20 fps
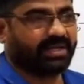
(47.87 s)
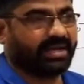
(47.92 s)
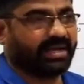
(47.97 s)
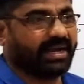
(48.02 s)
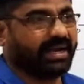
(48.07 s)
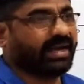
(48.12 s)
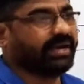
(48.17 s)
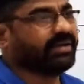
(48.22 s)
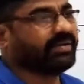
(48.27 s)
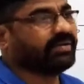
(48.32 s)

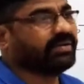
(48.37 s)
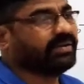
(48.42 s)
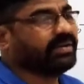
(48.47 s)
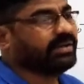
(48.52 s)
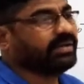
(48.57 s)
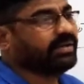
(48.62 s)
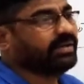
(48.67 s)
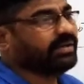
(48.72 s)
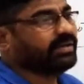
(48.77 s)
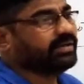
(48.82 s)
and
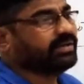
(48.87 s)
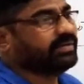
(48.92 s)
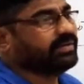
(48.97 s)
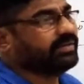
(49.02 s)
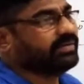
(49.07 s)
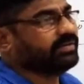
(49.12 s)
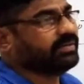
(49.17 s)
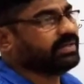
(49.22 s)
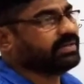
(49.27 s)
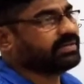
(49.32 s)

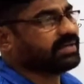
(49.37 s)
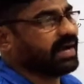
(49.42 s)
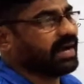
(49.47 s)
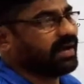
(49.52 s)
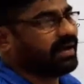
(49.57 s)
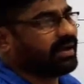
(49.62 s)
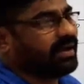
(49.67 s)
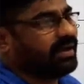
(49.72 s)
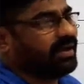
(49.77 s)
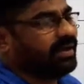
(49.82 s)
these
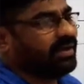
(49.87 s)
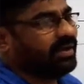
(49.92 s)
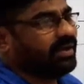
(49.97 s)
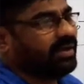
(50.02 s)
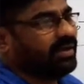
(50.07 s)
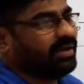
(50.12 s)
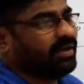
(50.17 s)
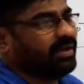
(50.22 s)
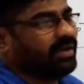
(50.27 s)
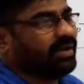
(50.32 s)
are
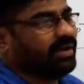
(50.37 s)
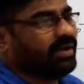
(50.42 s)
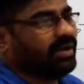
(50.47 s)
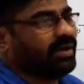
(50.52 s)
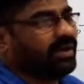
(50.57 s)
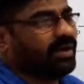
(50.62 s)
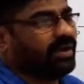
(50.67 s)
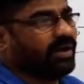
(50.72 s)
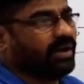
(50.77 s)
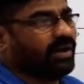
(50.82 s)

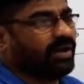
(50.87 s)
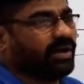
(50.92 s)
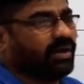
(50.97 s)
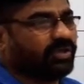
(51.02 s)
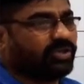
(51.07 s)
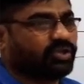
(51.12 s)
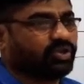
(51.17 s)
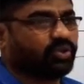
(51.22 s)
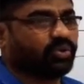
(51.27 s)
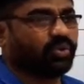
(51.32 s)

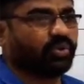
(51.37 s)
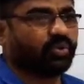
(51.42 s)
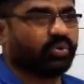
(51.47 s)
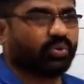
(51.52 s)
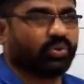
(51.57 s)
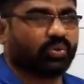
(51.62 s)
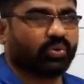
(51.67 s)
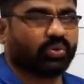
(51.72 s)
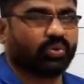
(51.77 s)
also